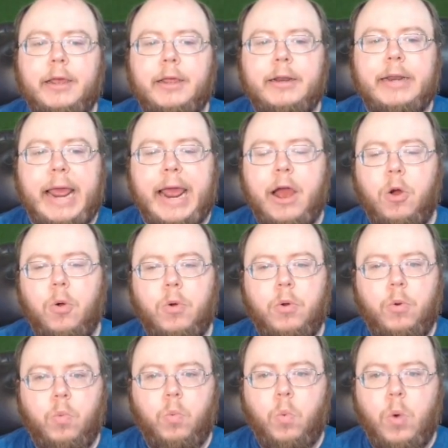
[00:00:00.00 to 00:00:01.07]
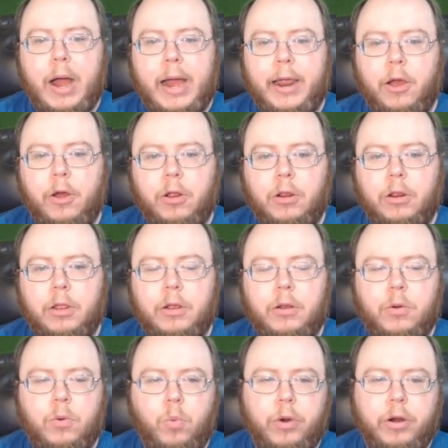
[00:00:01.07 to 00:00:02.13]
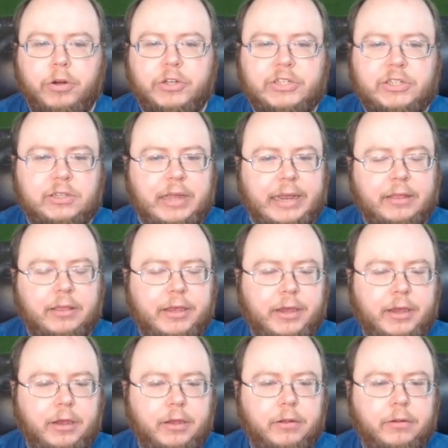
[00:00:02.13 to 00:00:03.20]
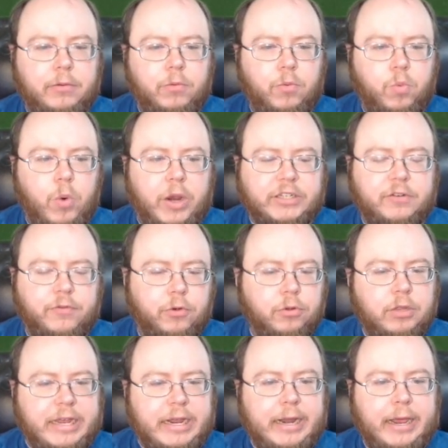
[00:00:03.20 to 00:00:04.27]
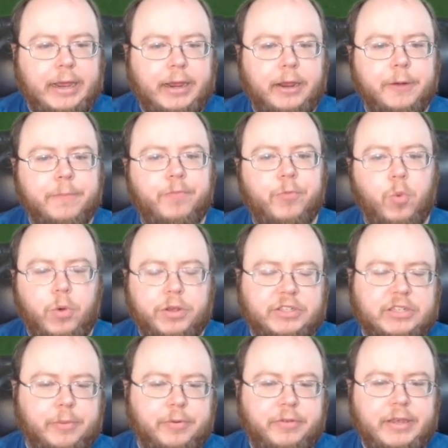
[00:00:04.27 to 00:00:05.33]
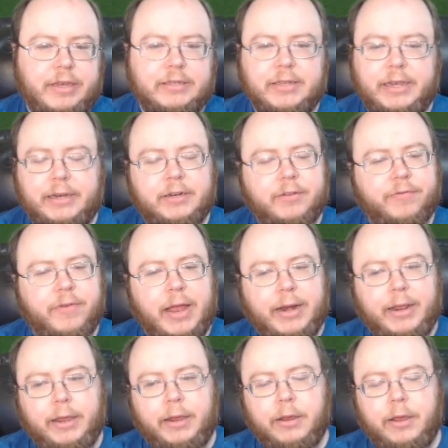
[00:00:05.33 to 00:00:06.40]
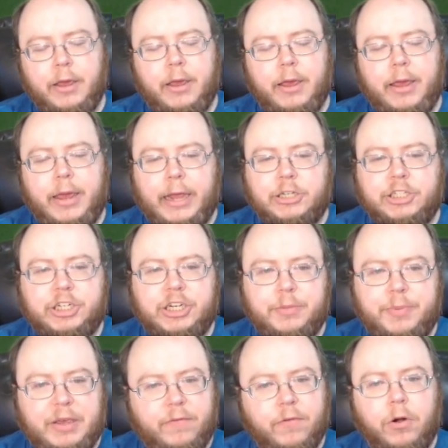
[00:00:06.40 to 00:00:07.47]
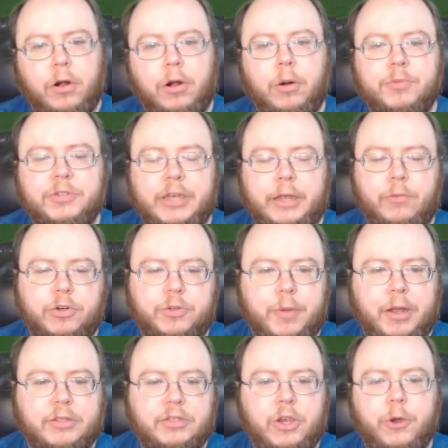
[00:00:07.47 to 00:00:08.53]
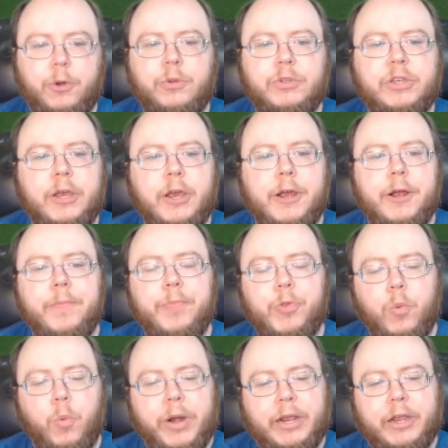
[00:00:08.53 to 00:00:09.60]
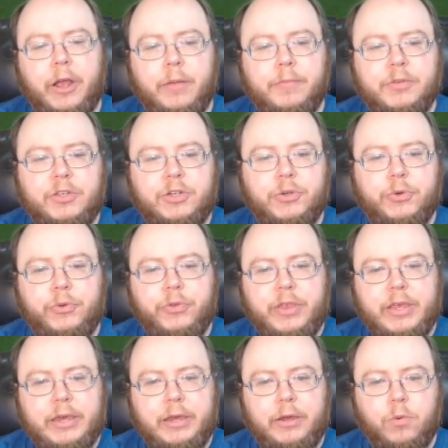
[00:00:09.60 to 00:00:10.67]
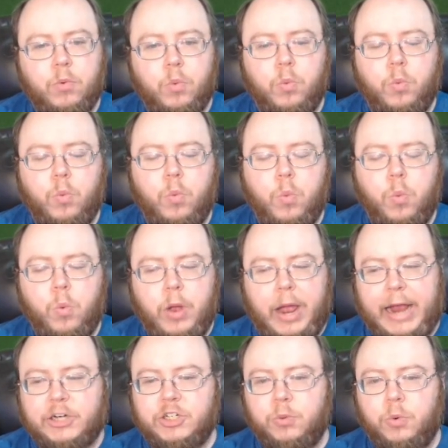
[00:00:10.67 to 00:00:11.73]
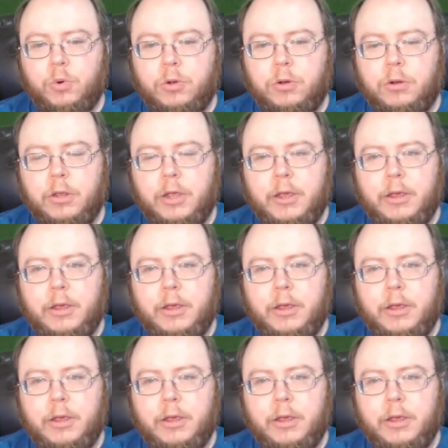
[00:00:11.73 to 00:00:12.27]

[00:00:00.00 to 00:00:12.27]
Now, while we're slightly RESTful leaning with some of these, like defining HTTP verbs and response codes, when it comes to the actual